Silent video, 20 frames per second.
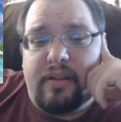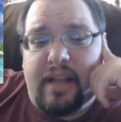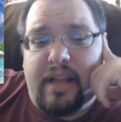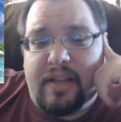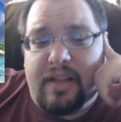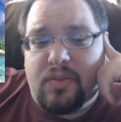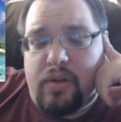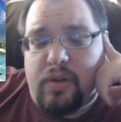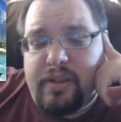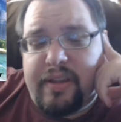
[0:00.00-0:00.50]

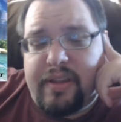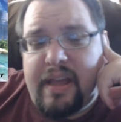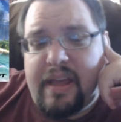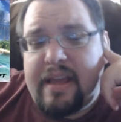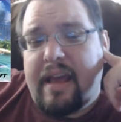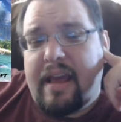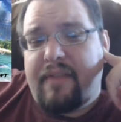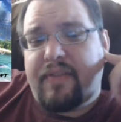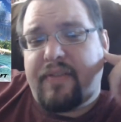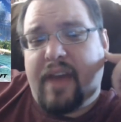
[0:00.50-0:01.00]
That's one
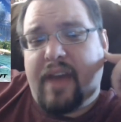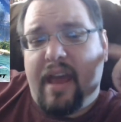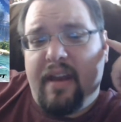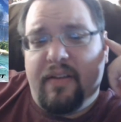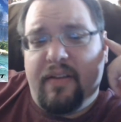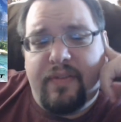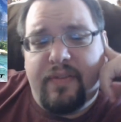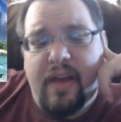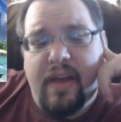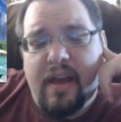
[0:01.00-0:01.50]
thing
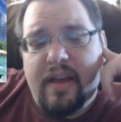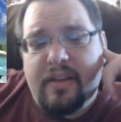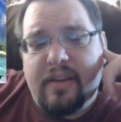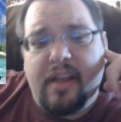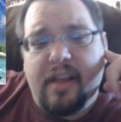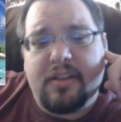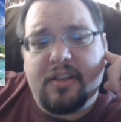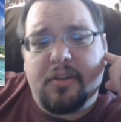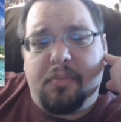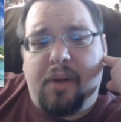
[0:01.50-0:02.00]

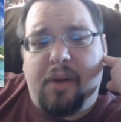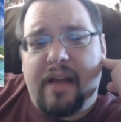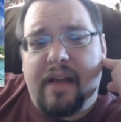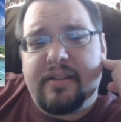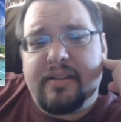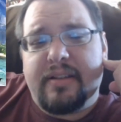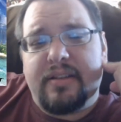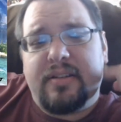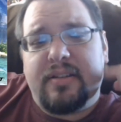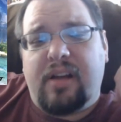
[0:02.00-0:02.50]
that
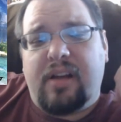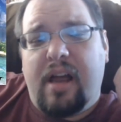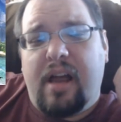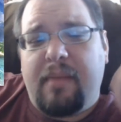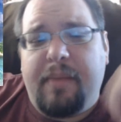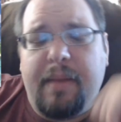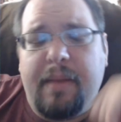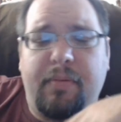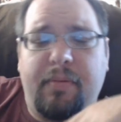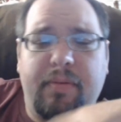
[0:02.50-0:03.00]
surprises a lot
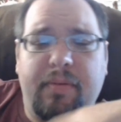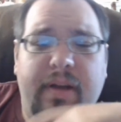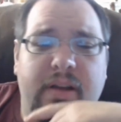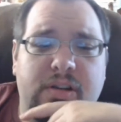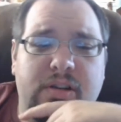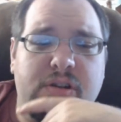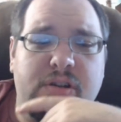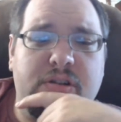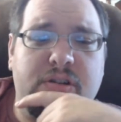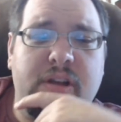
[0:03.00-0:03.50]
of people
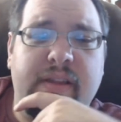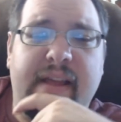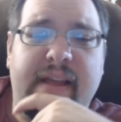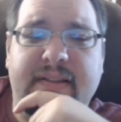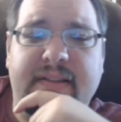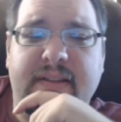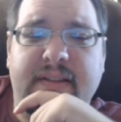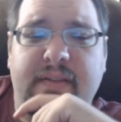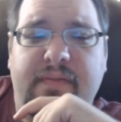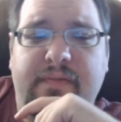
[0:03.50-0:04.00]
because usually
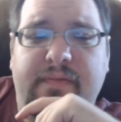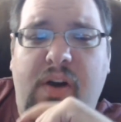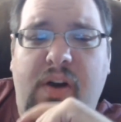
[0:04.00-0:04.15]
that's the